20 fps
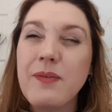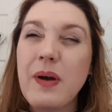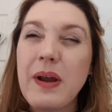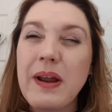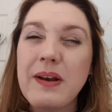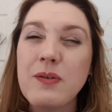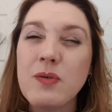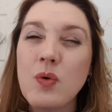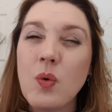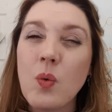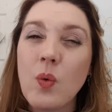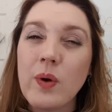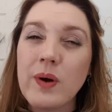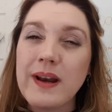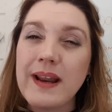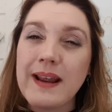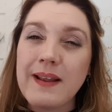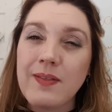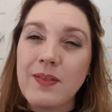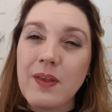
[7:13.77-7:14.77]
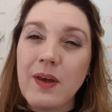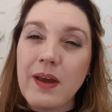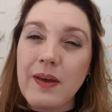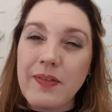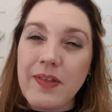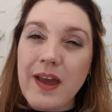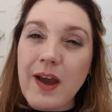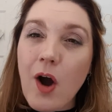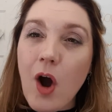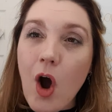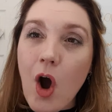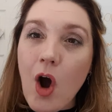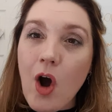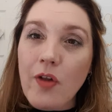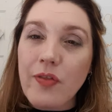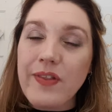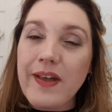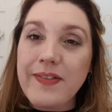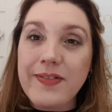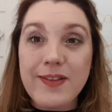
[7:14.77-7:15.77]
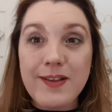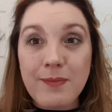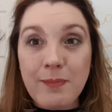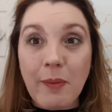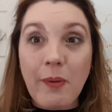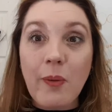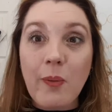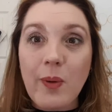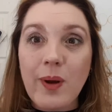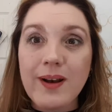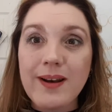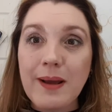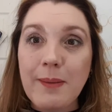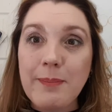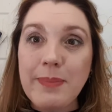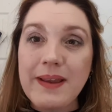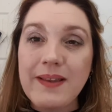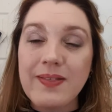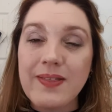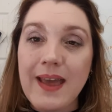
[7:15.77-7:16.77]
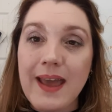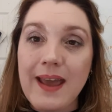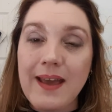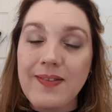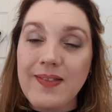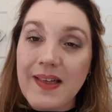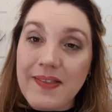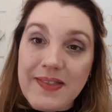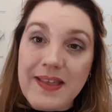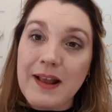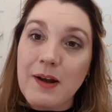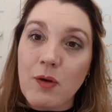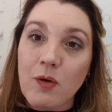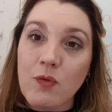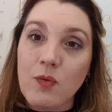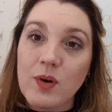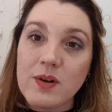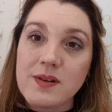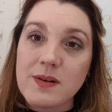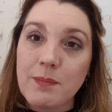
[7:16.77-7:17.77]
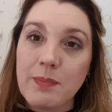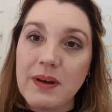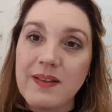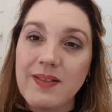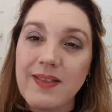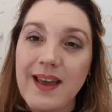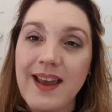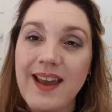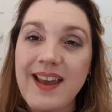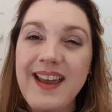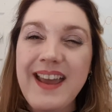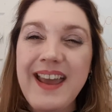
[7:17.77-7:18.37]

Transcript: knowing in their heart that the spirit world had been there and that their loved ones had been there.